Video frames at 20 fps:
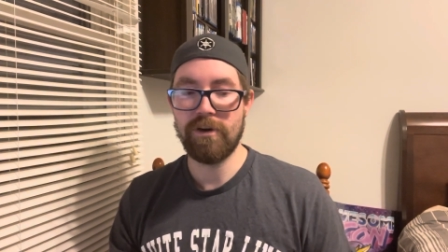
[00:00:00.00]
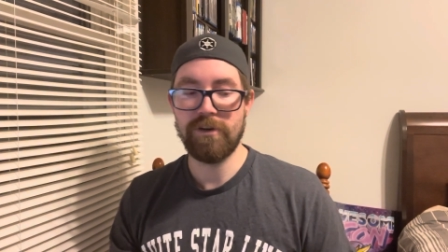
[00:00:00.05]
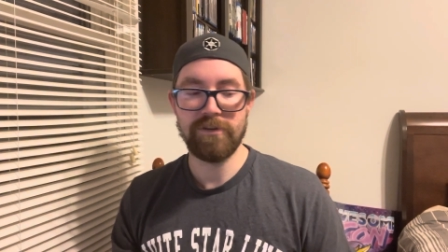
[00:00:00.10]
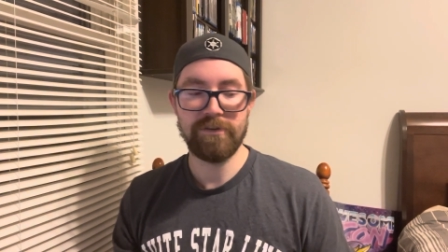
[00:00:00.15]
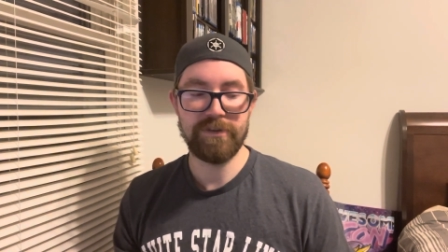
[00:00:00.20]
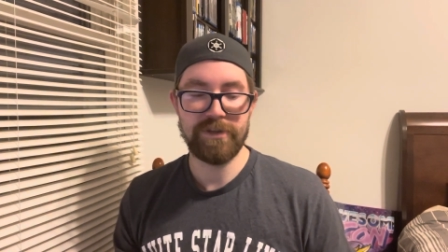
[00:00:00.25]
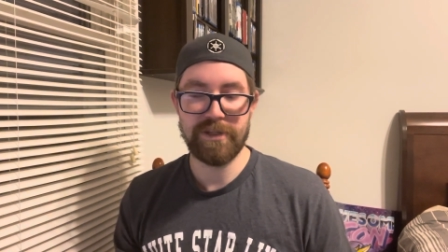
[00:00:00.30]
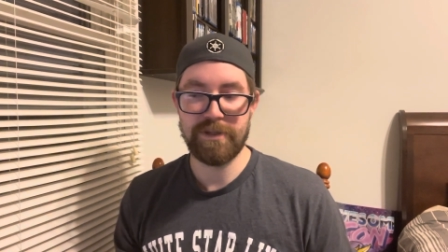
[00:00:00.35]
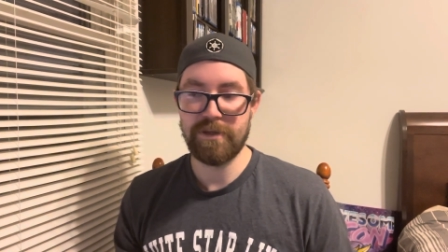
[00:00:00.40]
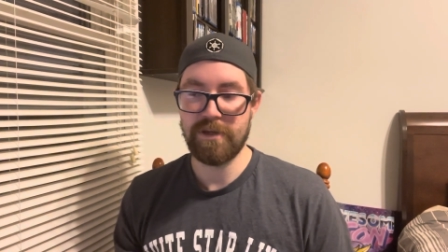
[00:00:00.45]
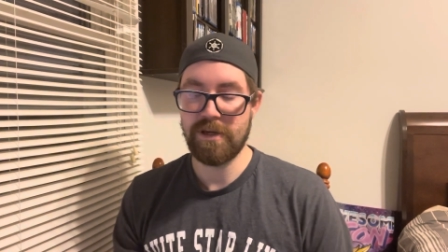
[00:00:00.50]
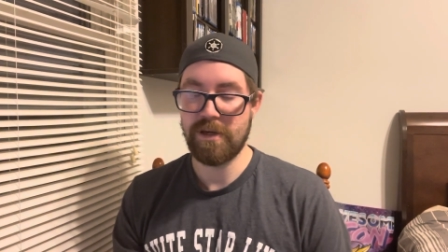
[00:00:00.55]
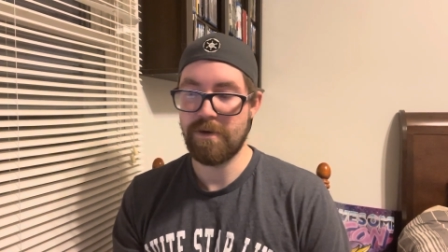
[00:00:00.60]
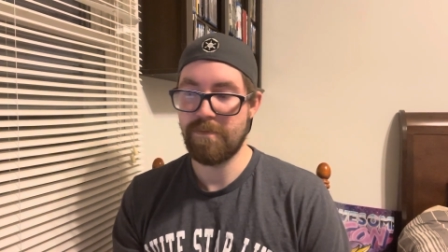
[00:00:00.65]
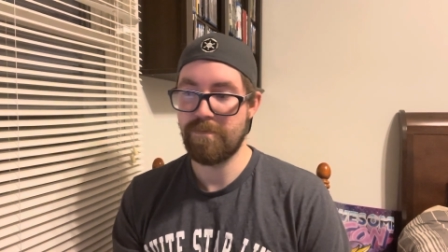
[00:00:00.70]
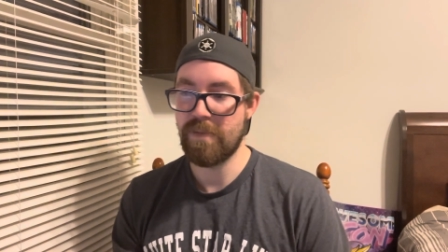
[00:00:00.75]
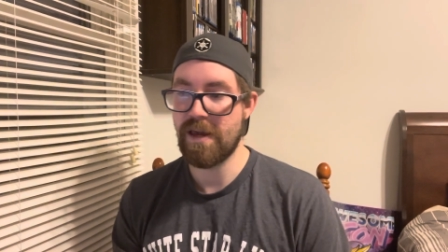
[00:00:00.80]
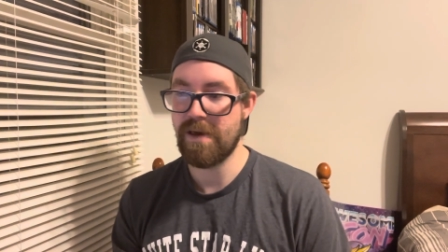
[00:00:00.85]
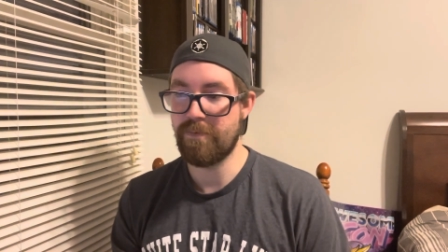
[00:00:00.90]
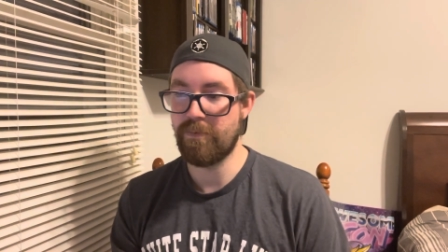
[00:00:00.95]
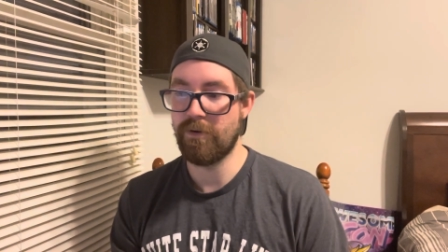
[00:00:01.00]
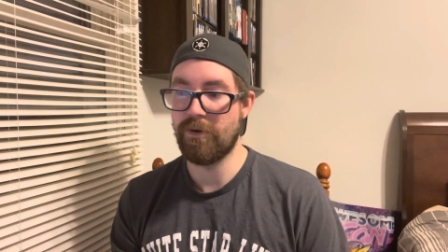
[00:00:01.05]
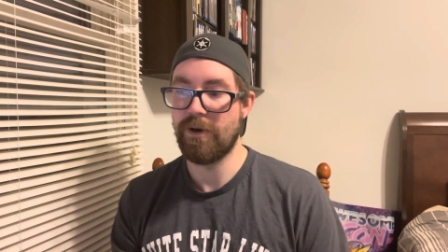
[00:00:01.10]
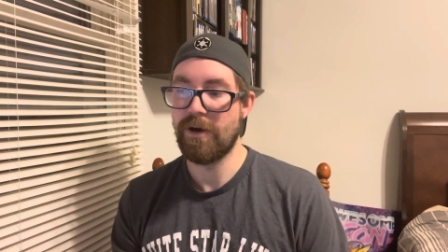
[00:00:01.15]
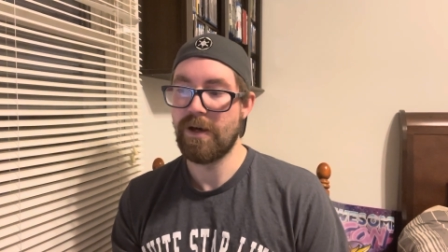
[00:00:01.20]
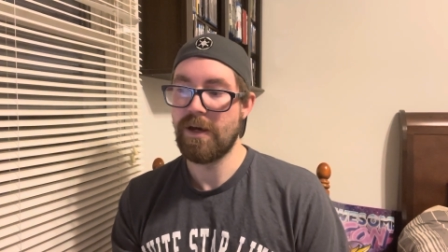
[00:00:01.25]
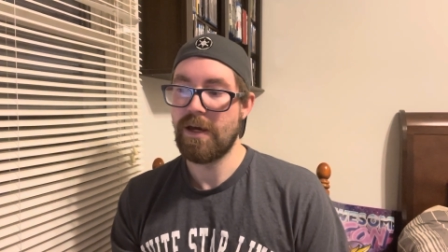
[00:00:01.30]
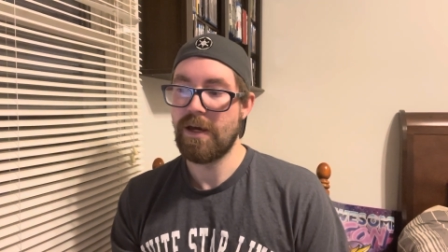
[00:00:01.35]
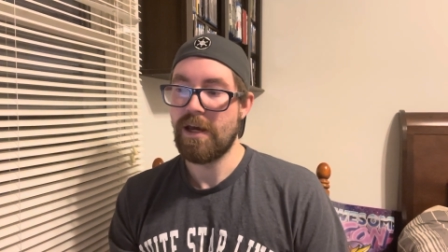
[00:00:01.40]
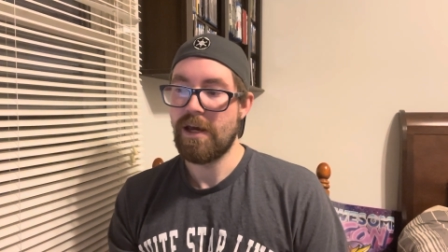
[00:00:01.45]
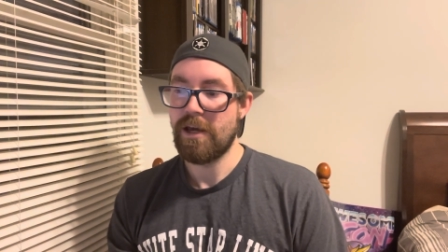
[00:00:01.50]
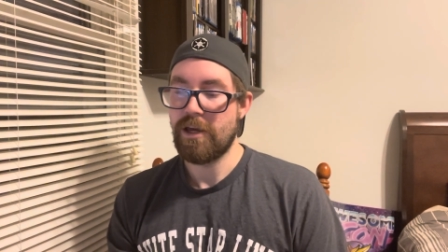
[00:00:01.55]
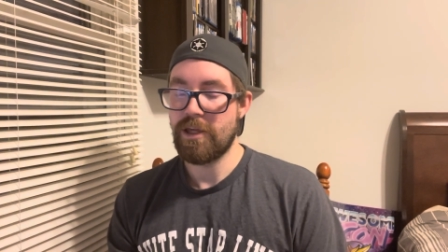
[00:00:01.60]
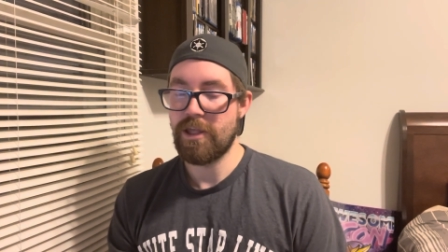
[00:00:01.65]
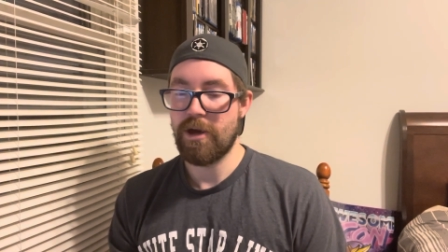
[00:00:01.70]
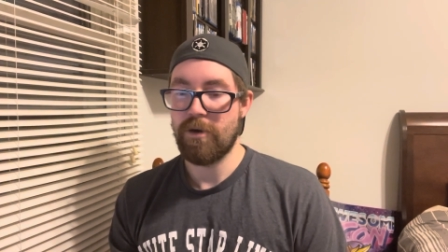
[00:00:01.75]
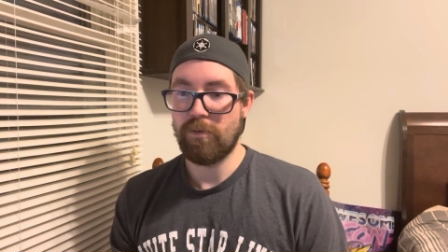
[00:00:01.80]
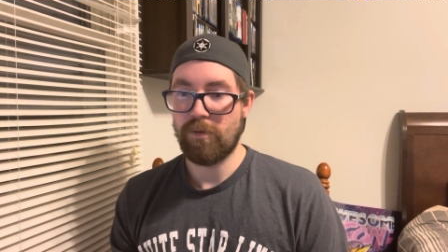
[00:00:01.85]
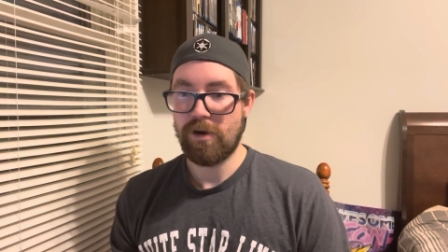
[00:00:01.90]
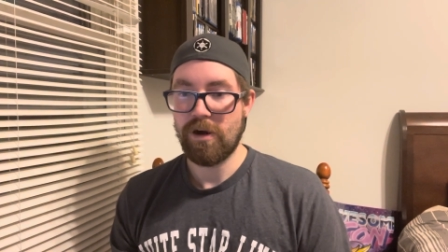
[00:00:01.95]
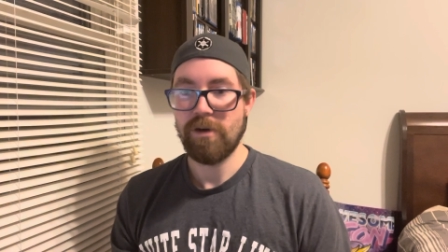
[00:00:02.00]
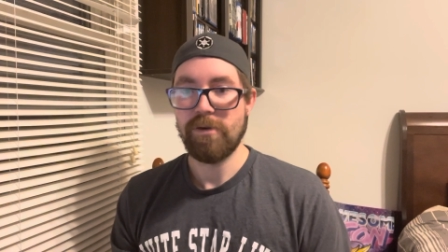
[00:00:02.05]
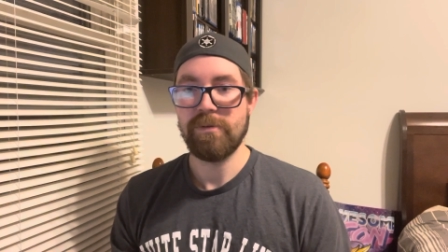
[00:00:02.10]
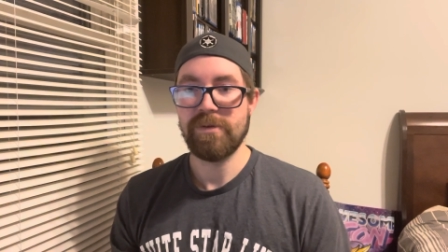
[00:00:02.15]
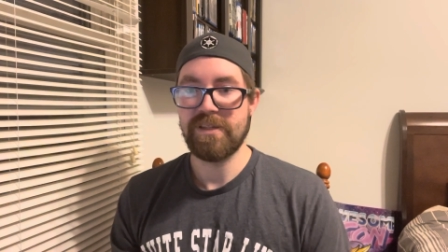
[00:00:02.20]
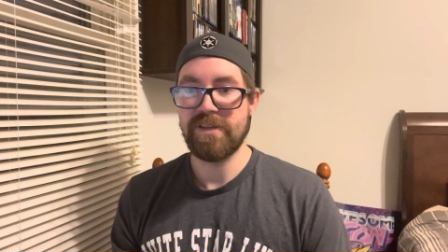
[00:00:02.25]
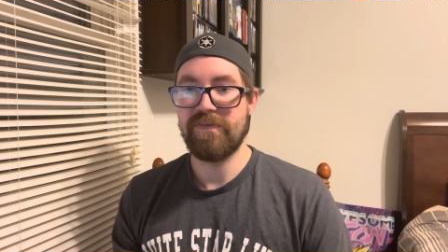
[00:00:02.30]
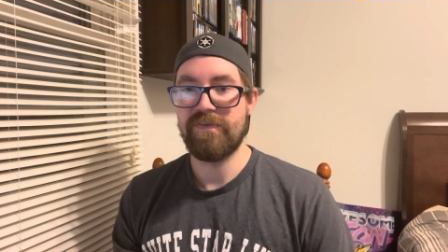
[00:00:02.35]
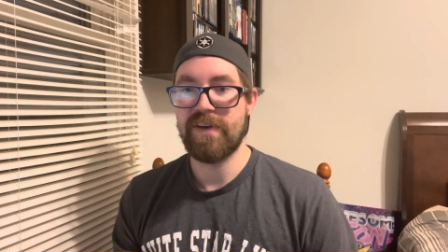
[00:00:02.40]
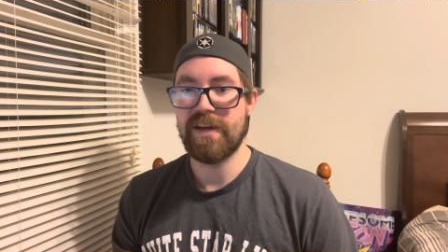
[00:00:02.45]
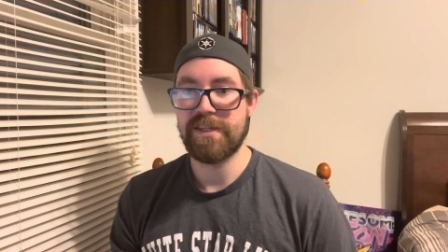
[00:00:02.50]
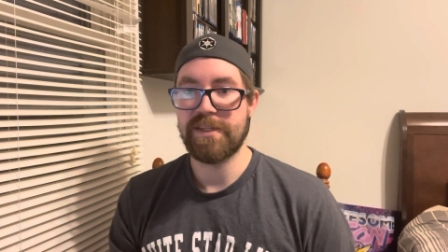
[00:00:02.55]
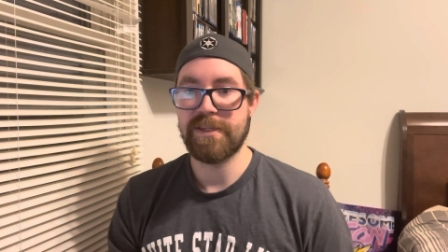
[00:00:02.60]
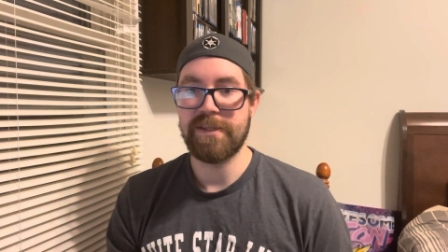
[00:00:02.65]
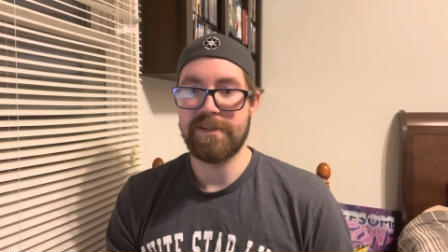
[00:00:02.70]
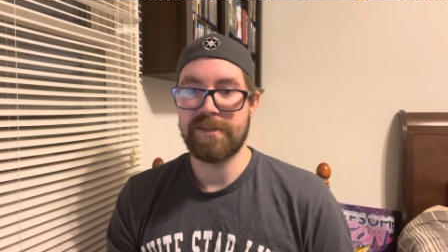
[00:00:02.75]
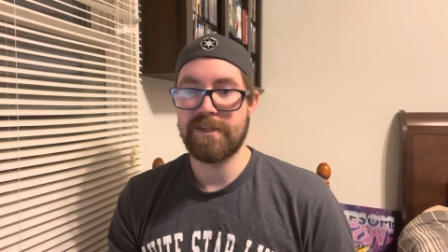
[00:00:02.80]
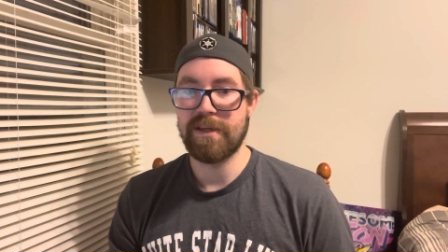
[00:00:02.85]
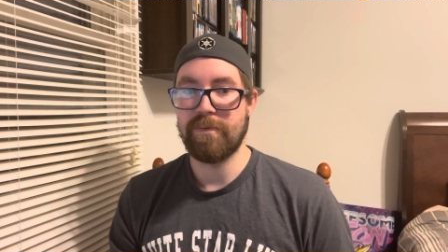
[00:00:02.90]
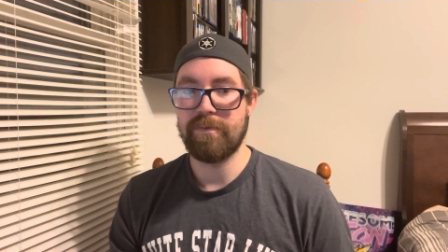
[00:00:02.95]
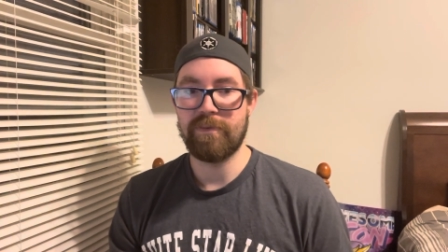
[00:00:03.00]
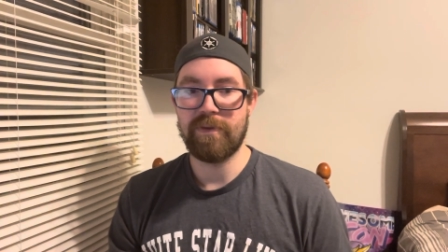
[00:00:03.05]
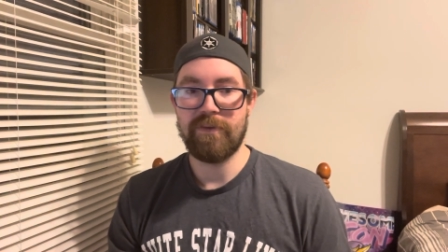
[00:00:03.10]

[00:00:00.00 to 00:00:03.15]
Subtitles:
as people, you know, we're always investing in something.